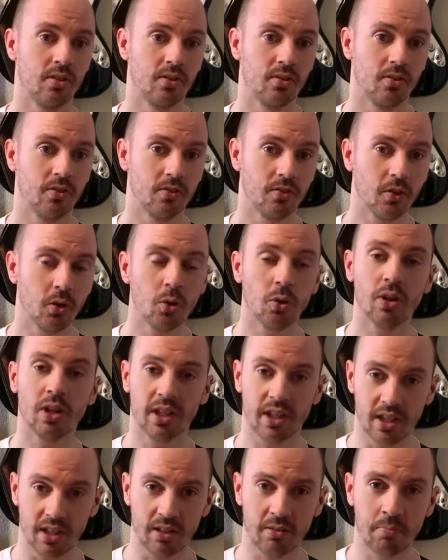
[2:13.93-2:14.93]
fall
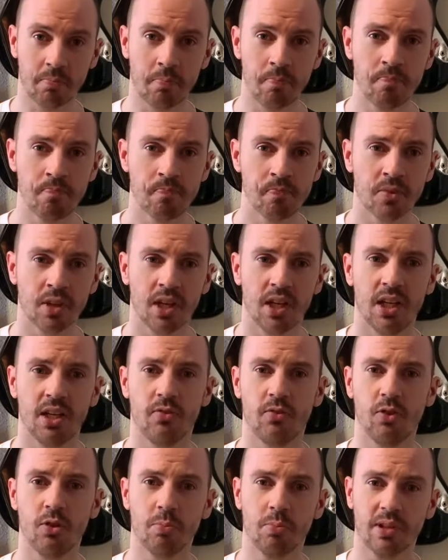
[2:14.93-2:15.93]
in if
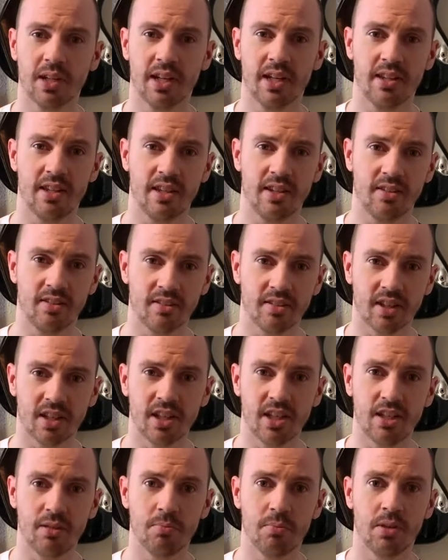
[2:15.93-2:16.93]
you play the
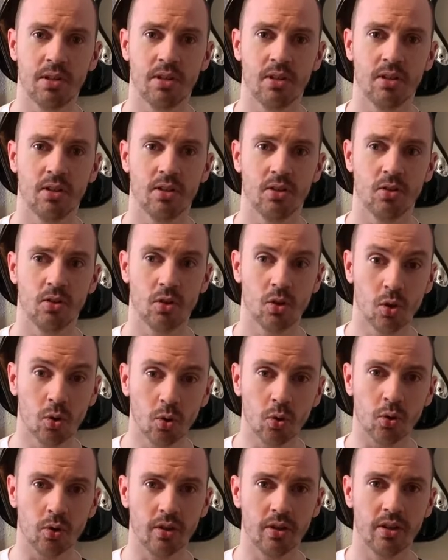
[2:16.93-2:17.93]
same
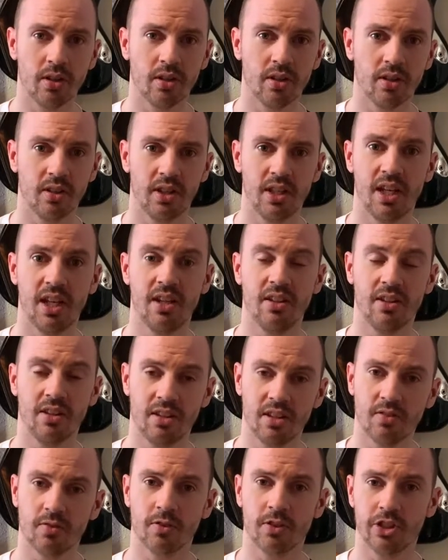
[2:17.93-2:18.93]
chord in the
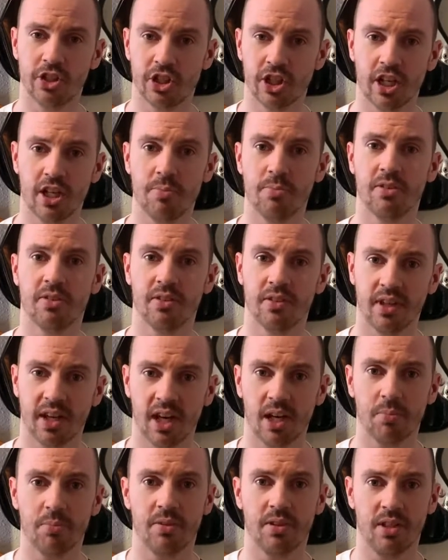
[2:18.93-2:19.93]
different shapes
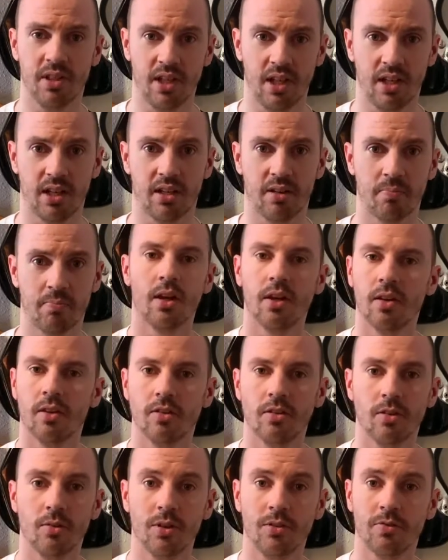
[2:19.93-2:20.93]
up the neck.
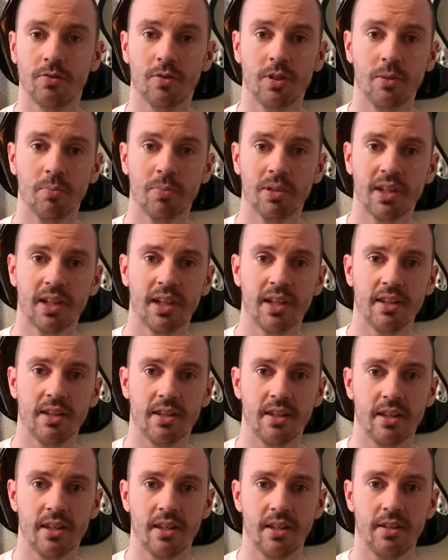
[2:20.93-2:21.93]
So if we play
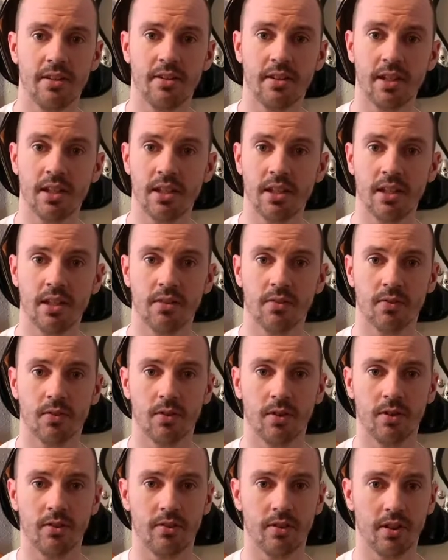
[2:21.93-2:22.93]
the D, for
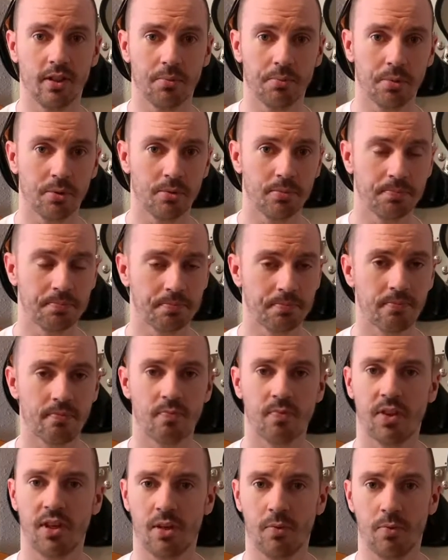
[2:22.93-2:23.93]
example,
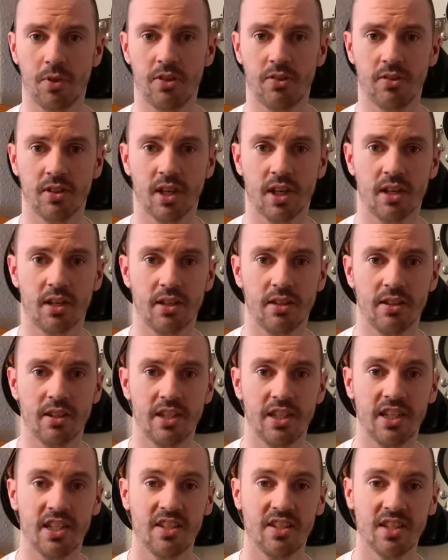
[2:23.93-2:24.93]
and we start in
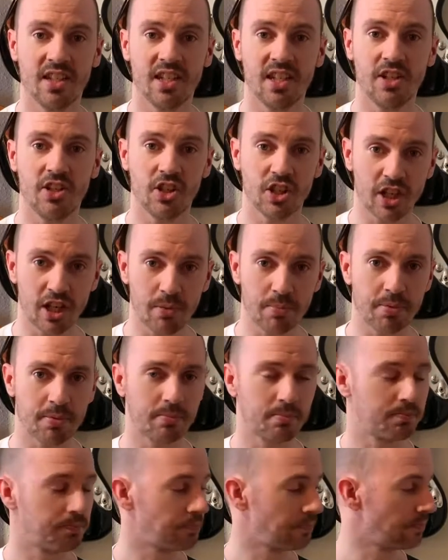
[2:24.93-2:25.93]
the C shape,
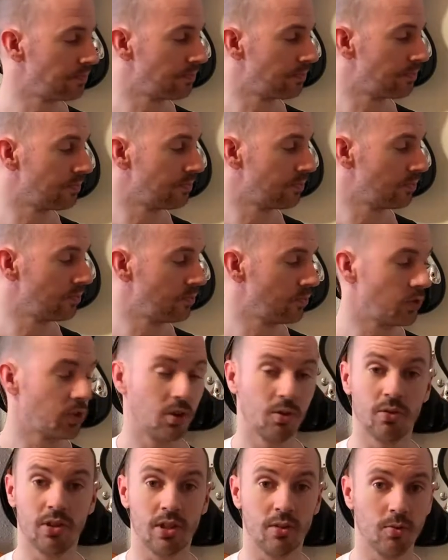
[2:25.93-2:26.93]
so
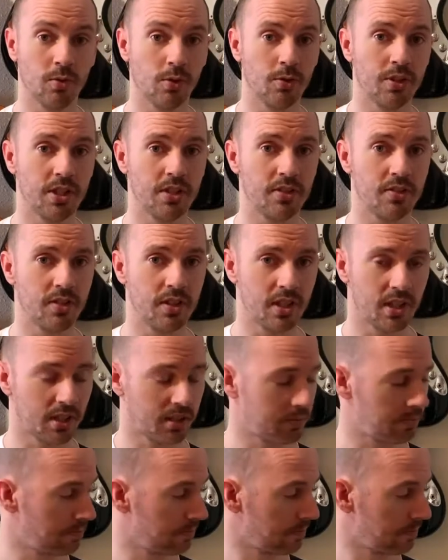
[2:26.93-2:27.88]
the root is here,